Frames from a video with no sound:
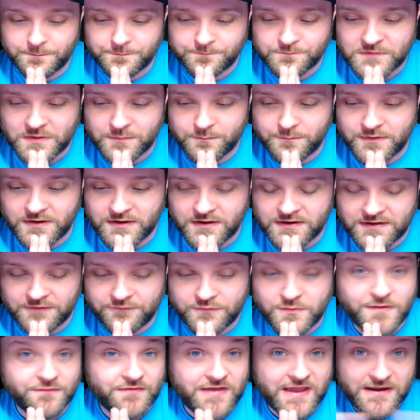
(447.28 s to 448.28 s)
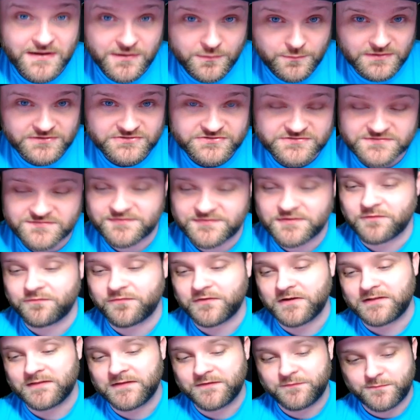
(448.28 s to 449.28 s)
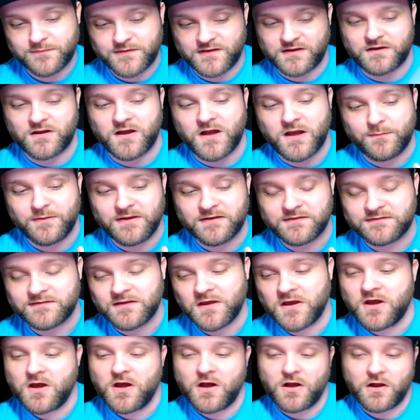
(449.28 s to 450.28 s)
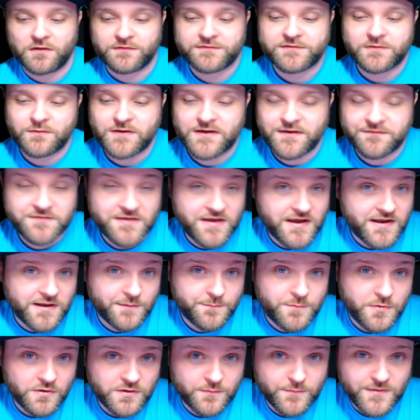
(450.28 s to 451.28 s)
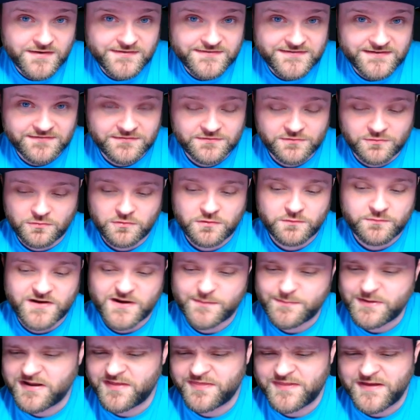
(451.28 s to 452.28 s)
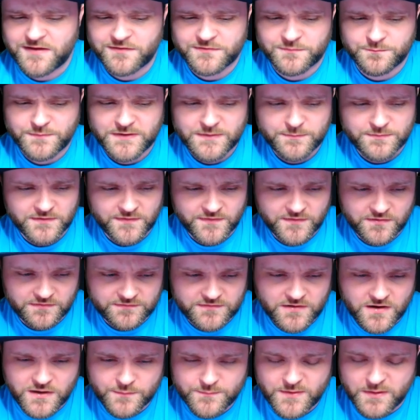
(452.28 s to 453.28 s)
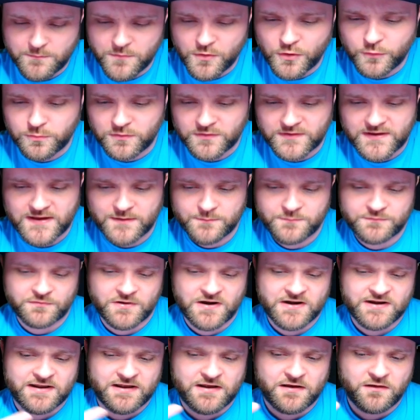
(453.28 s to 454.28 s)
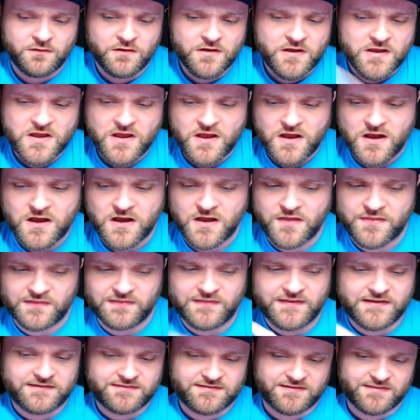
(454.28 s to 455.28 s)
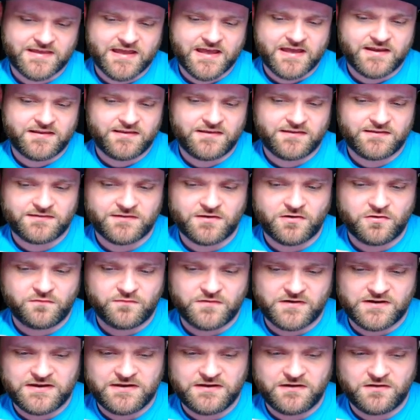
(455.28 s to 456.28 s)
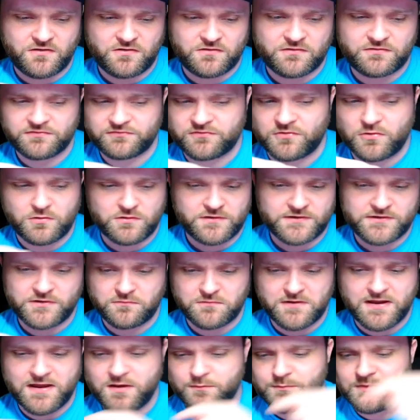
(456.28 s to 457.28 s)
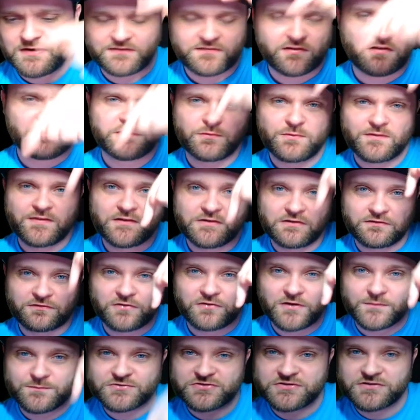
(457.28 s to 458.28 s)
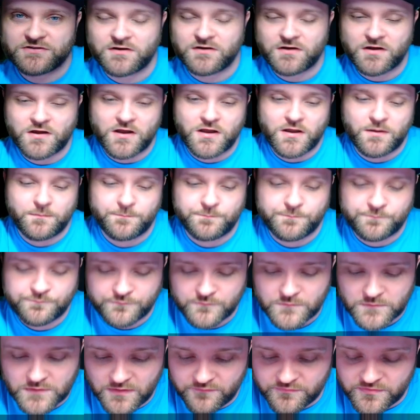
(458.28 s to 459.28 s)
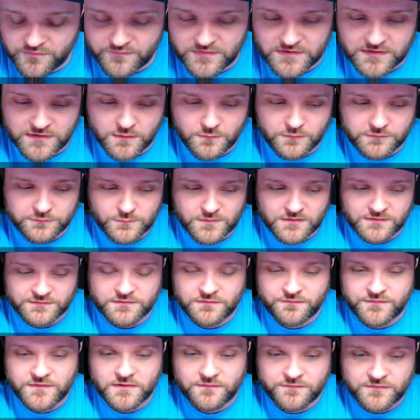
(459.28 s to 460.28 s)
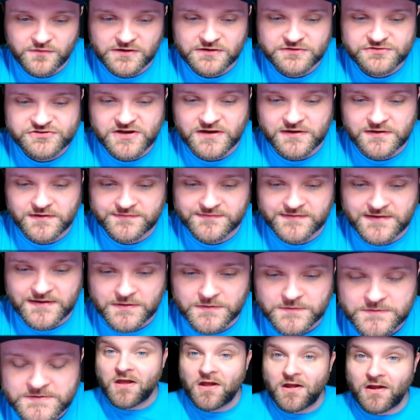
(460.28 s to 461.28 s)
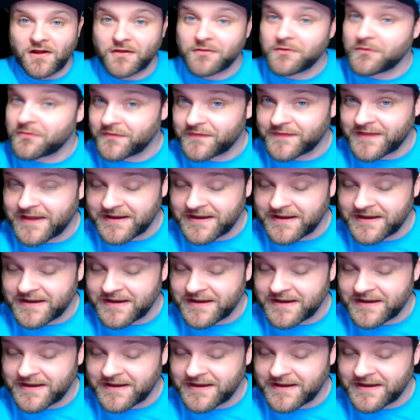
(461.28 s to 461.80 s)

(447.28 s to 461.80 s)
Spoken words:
but if you have any questions, feel free to leave them in the comments. Also, I've got a Pokemon Discord. We've got about 1,000 people in there talking about mobile games right now. The link to that is over here scrolling around, but it's also in the description of the video as well, so feel free to check us out. Other than that,